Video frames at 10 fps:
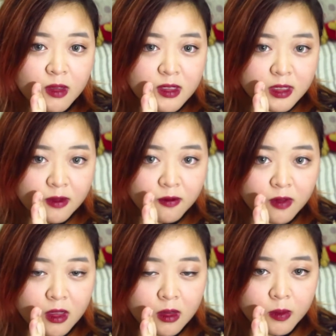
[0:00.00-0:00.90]
is
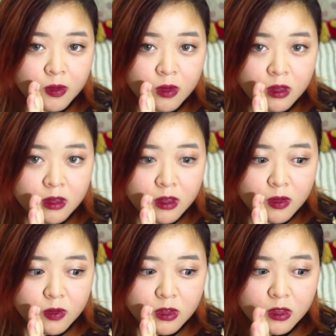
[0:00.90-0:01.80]
available on
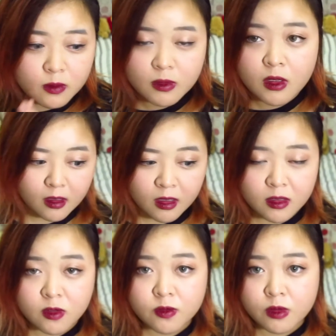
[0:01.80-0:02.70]
YouTube.
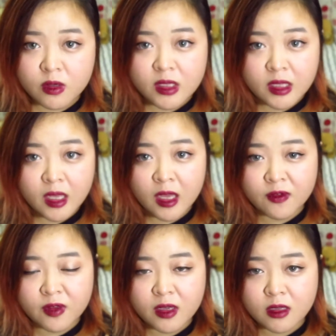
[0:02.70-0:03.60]
And don't worry, they
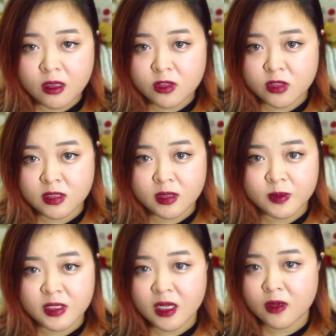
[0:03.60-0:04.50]
have English
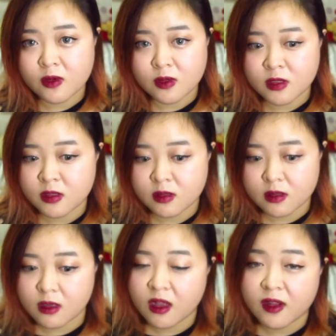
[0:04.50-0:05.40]
subtitles
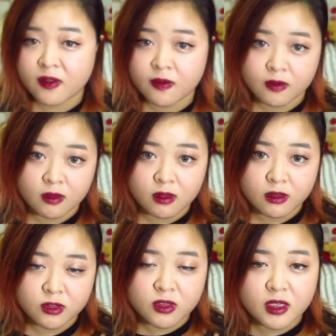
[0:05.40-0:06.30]
on
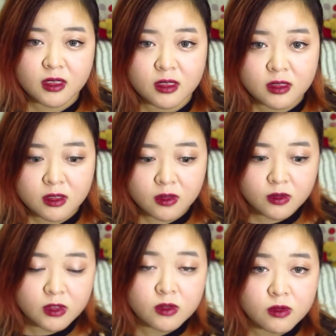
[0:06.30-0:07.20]
the trailer, so
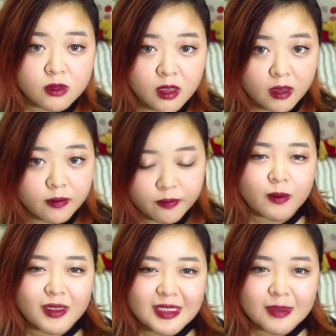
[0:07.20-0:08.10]
don't, yeah.
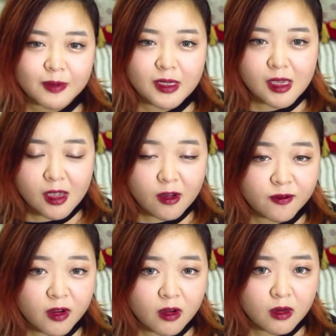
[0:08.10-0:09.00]
But speaking of
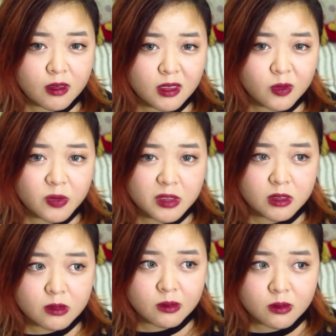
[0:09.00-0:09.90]
Hollywood
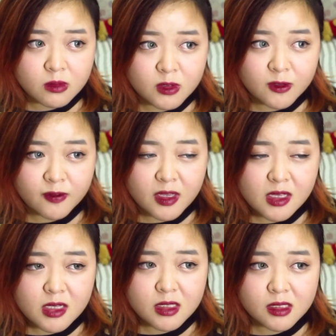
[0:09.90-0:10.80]

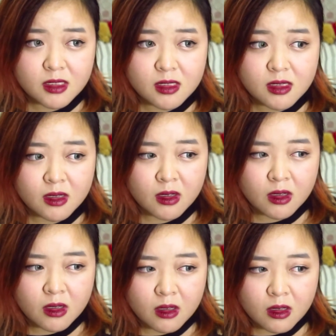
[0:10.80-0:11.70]
movies,
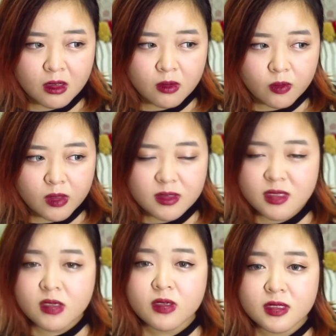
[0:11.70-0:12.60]
well,
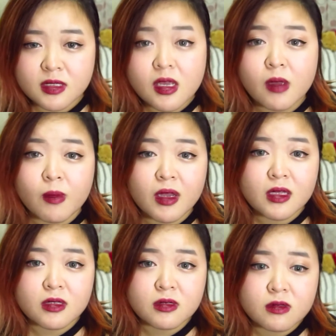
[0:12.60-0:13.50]
still the same.
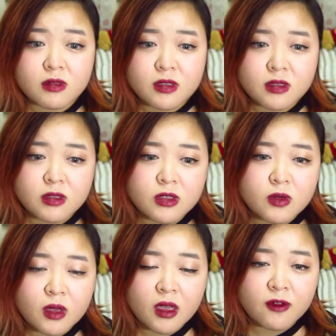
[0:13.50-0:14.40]
I
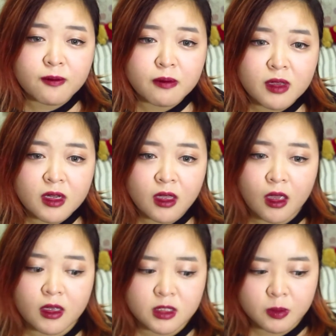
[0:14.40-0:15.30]
don't have many
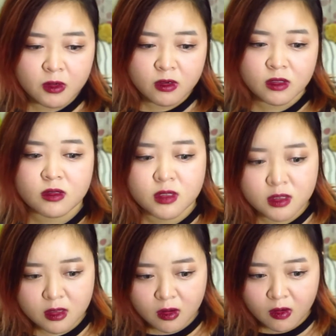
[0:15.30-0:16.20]

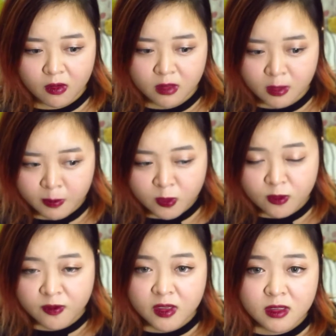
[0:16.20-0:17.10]
experience on
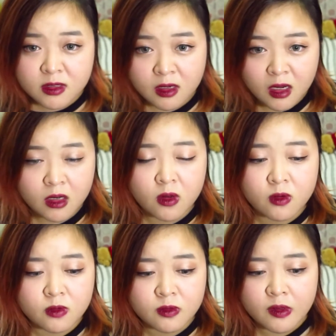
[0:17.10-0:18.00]
movies, let
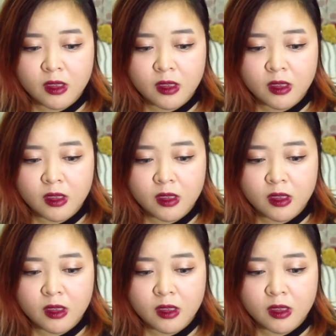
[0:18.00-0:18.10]
alone